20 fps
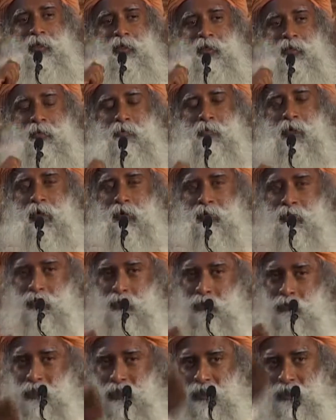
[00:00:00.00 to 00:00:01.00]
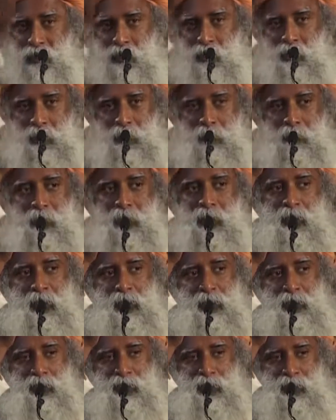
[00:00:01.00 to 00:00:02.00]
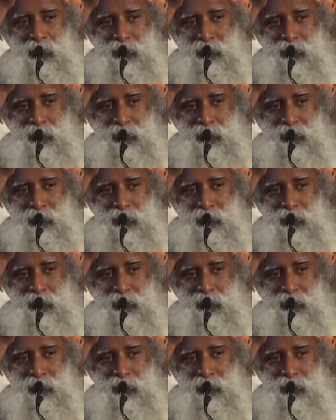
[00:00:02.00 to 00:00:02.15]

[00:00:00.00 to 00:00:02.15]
into the mouth, squeezes onto the mirror,